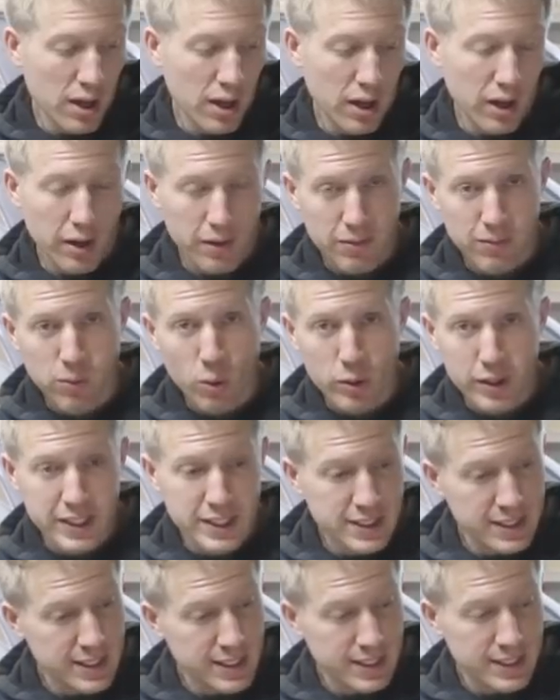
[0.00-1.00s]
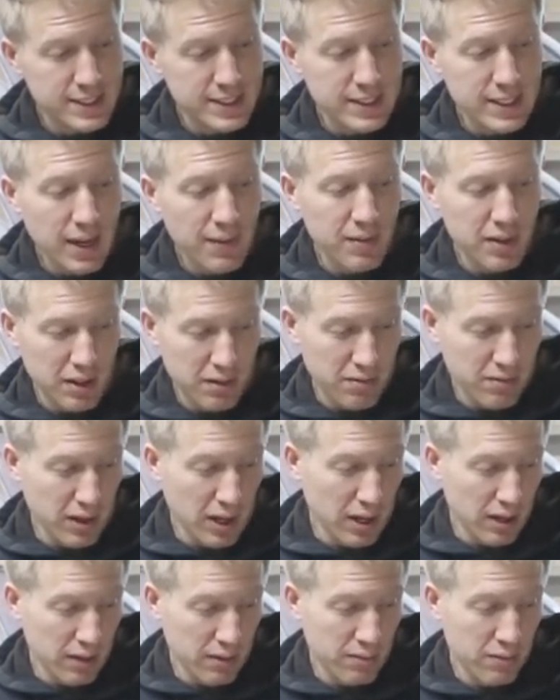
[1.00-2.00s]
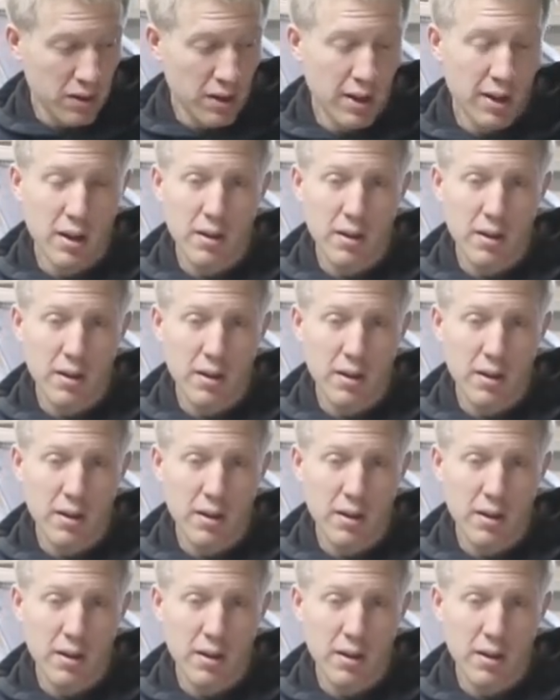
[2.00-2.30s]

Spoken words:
$46.75